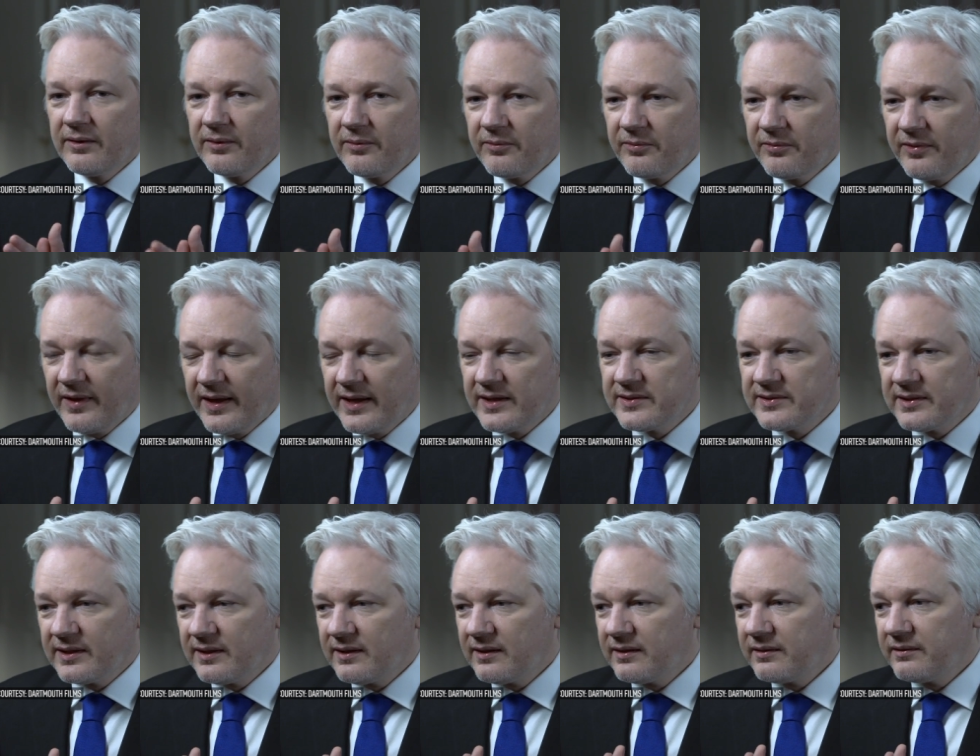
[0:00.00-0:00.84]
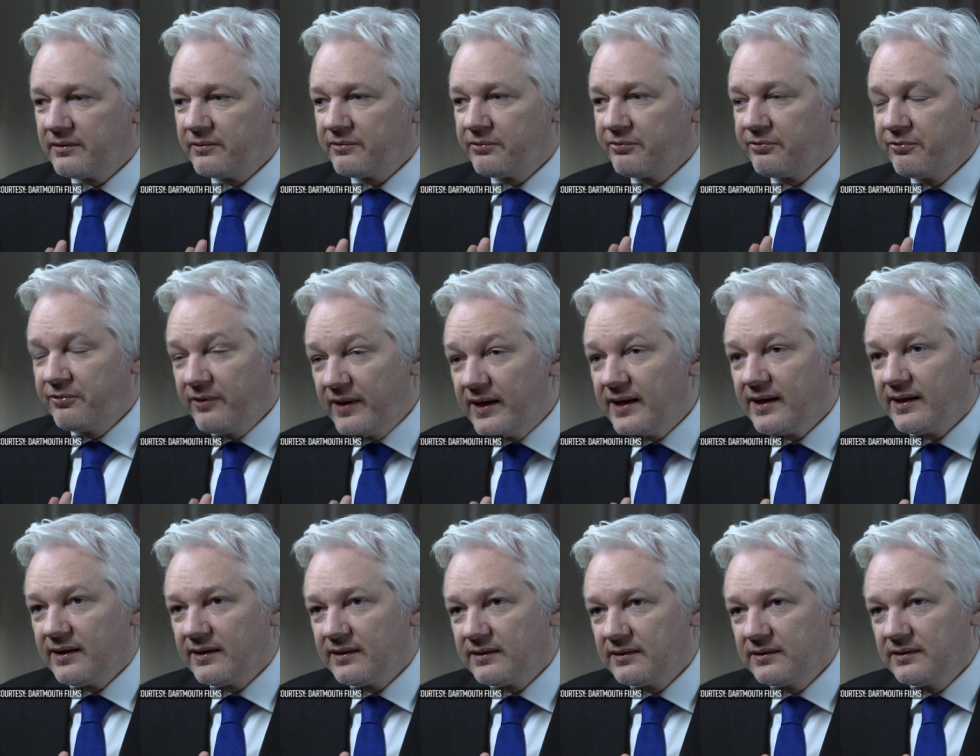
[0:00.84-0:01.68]
There's a
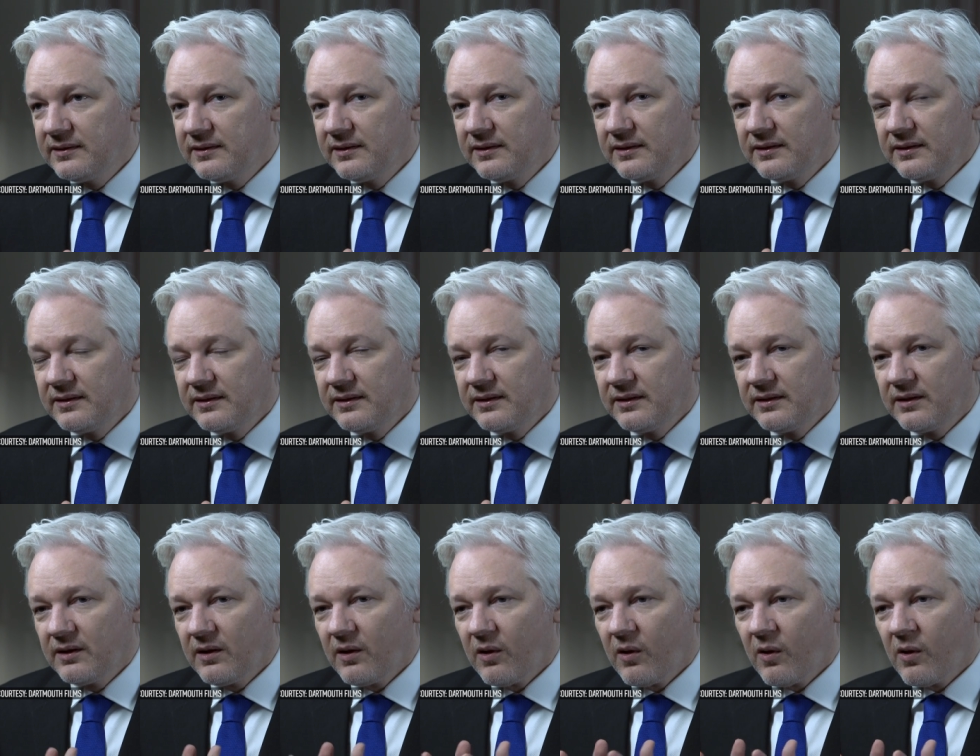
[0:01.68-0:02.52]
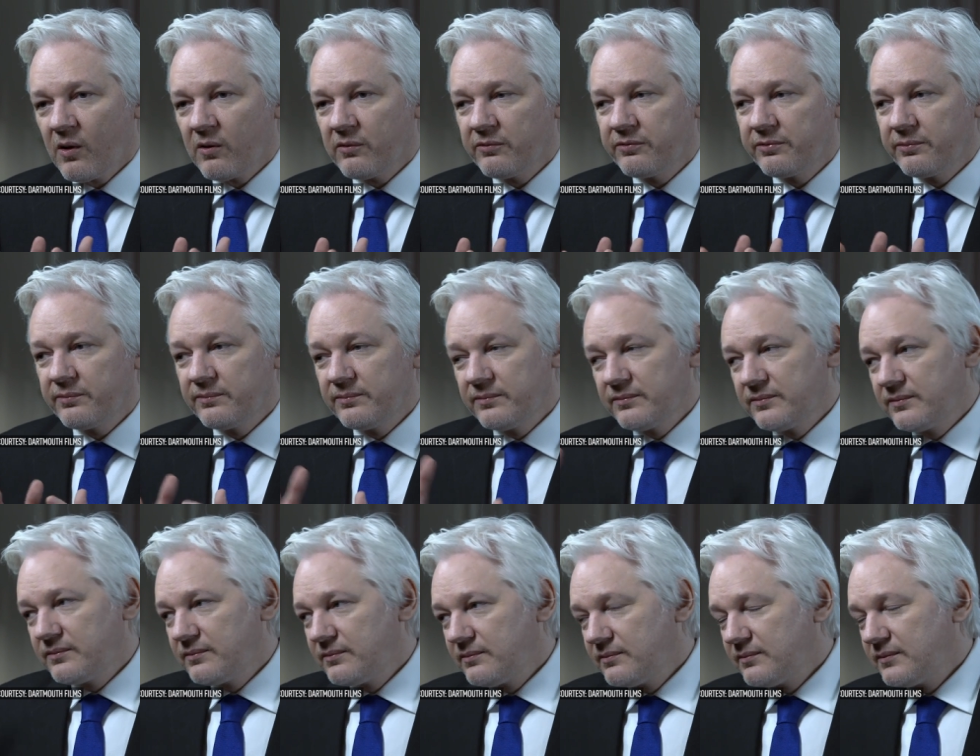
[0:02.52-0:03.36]
fear of
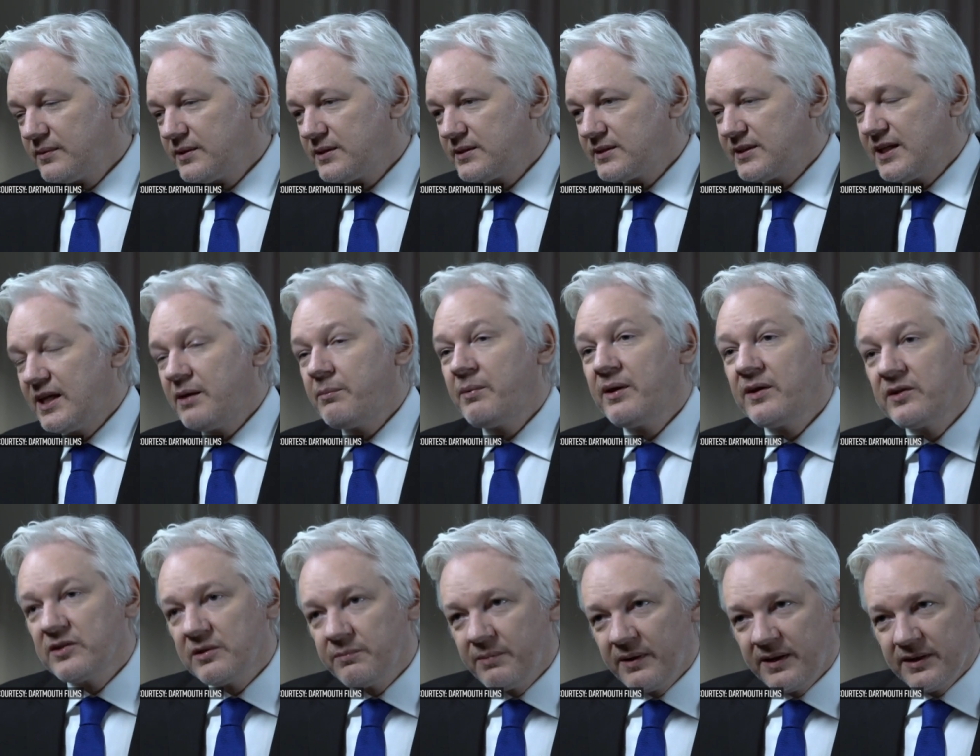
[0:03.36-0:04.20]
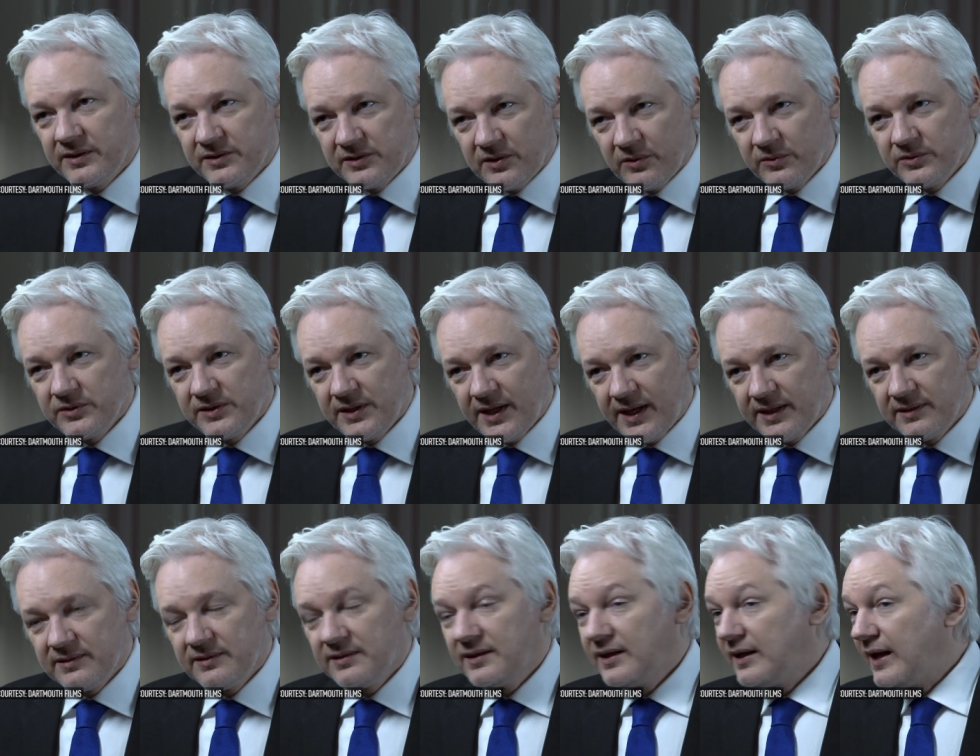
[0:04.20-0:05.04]
seeming to be
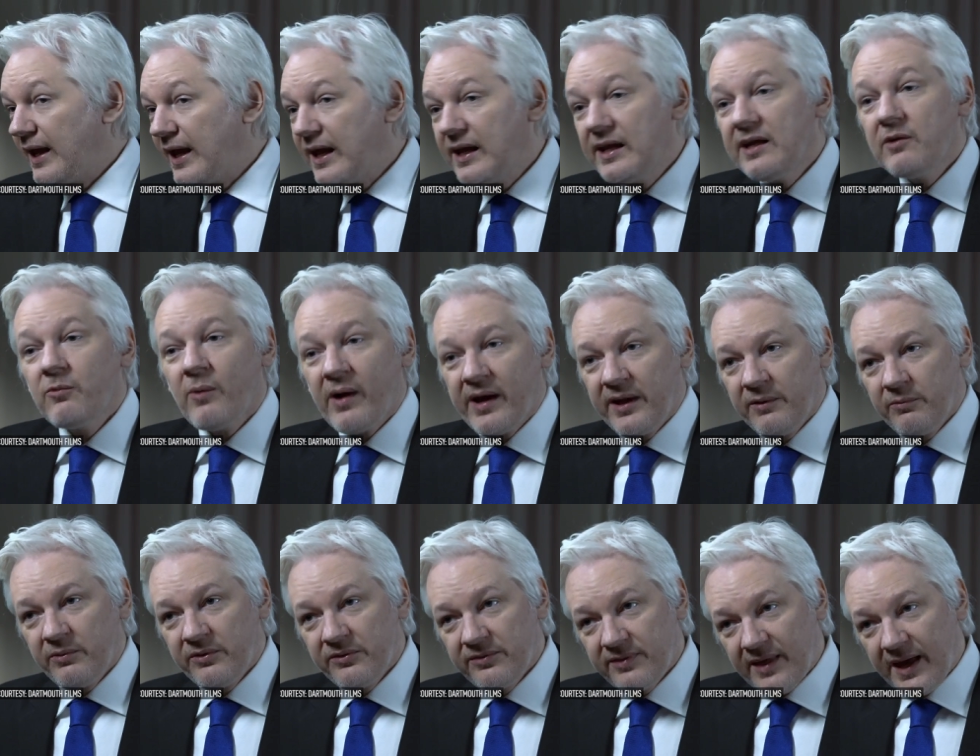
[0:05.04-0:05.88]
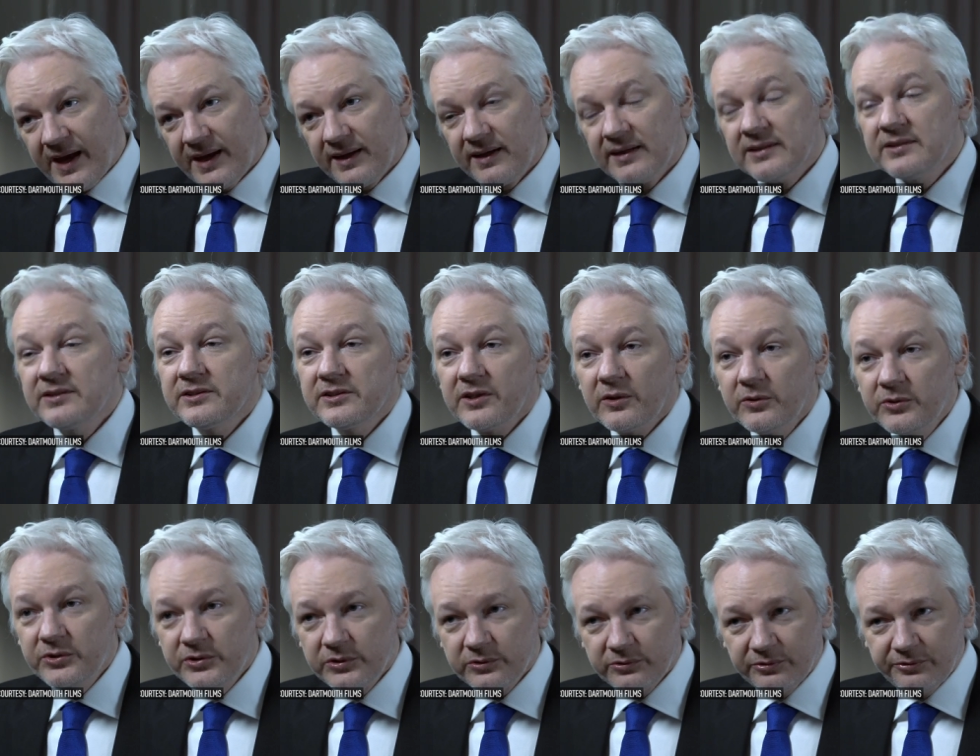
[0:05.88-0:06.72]
associated in any way with that, a
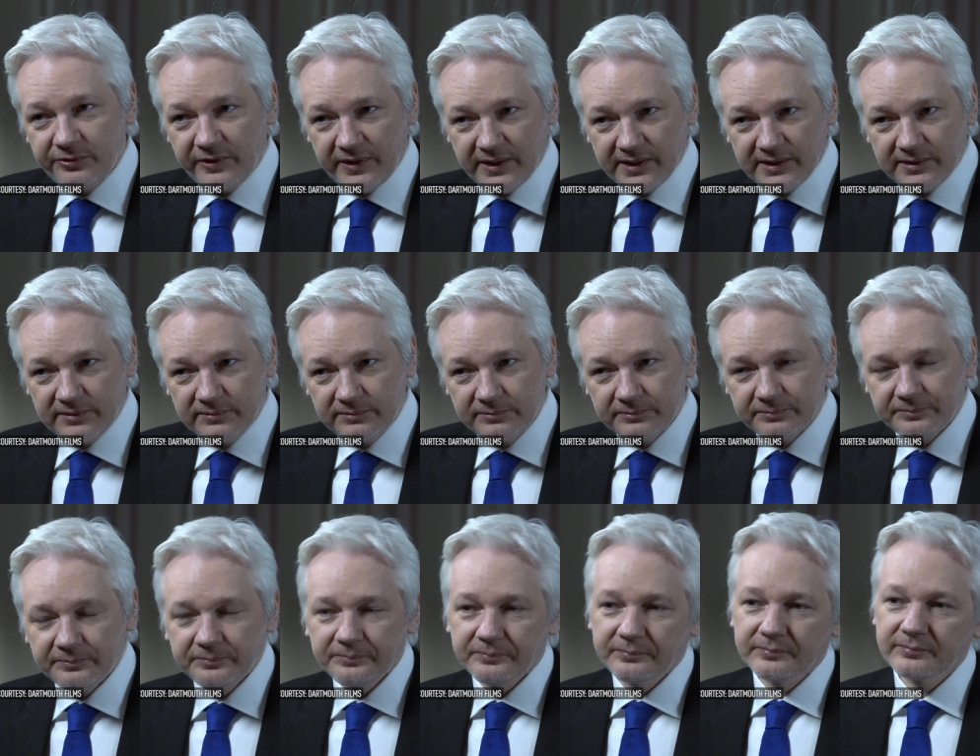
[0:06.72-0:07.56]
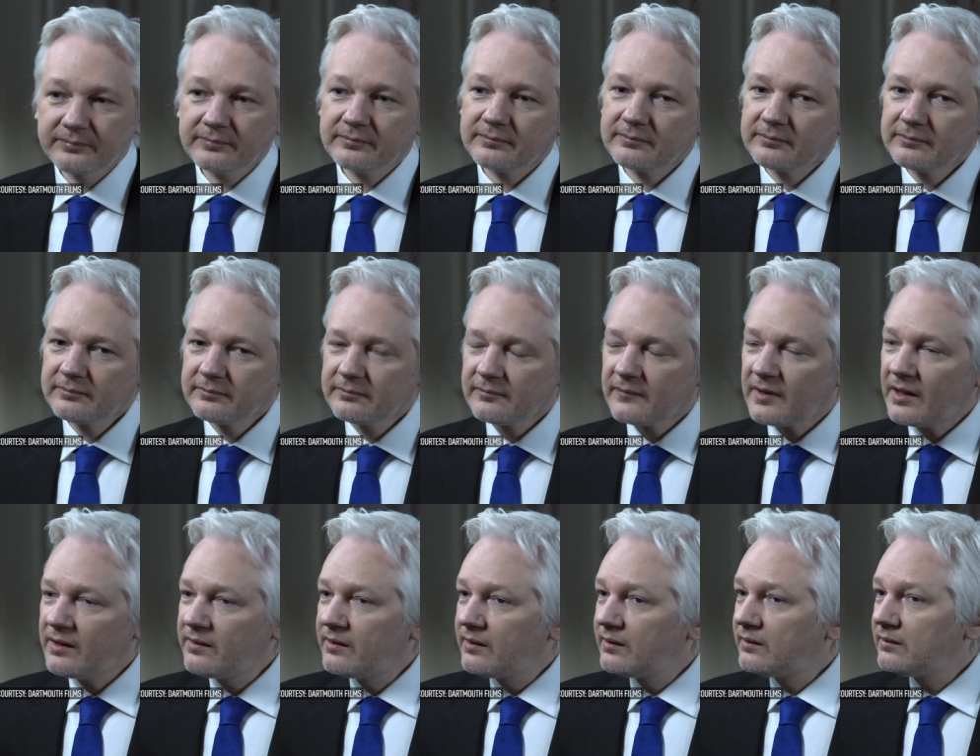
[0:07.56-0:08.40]
social fear
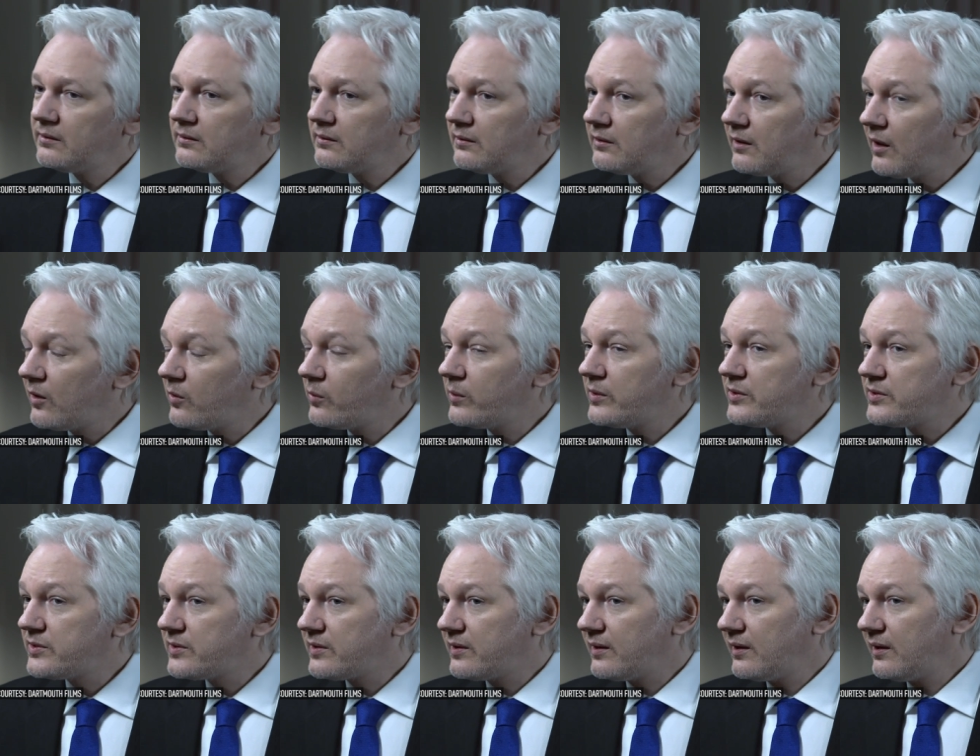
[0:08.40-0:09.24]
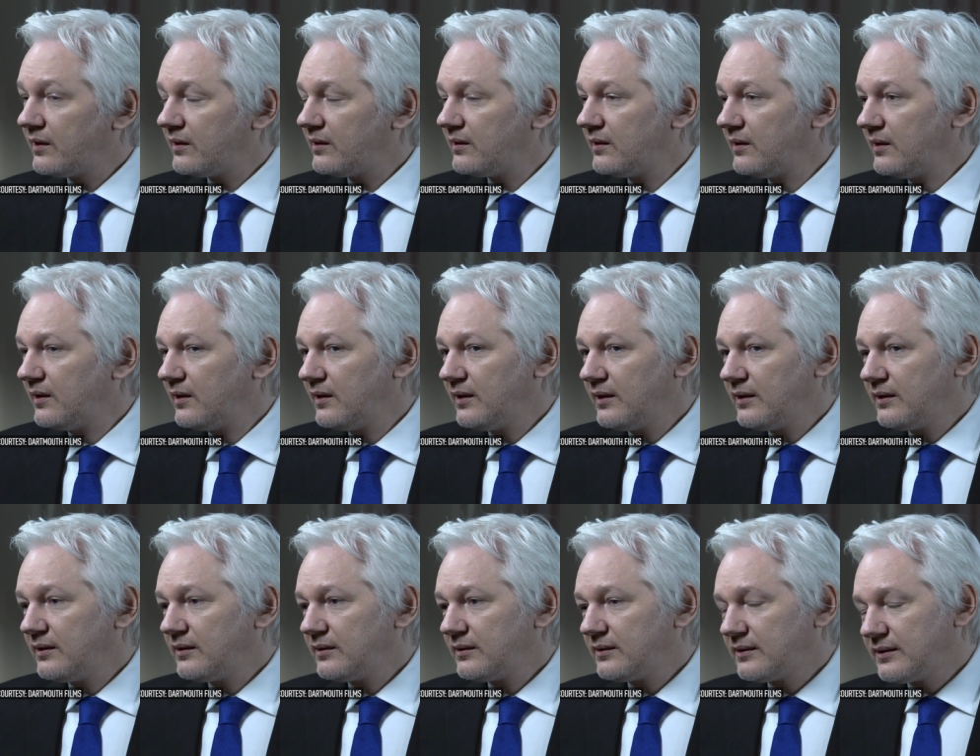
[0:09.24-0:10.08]
that lowers the
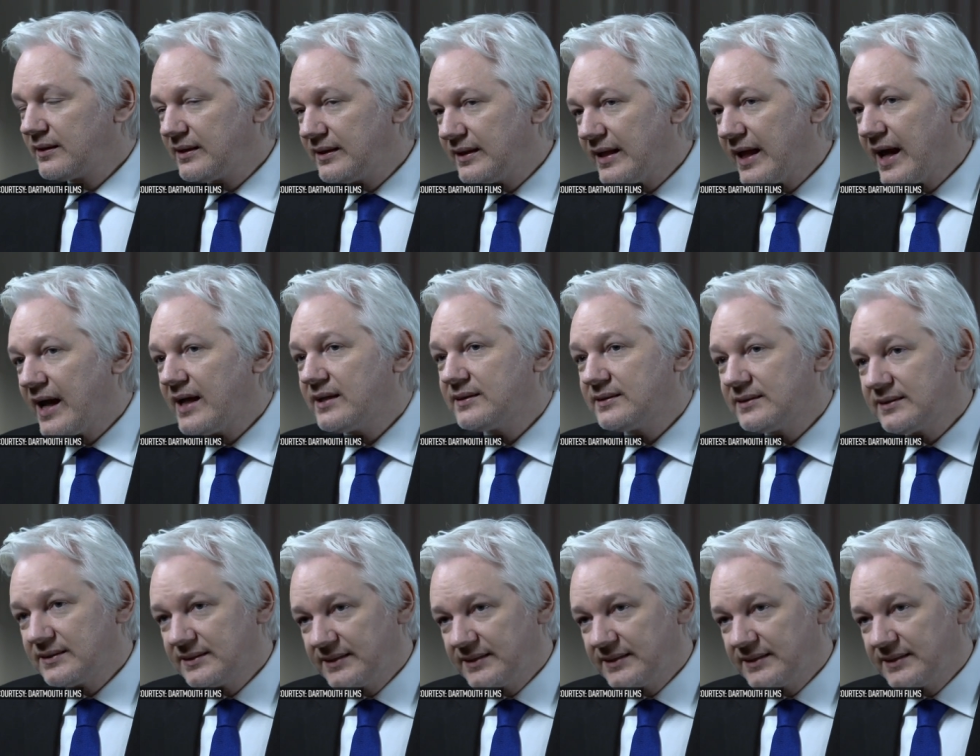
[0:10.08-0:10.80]
class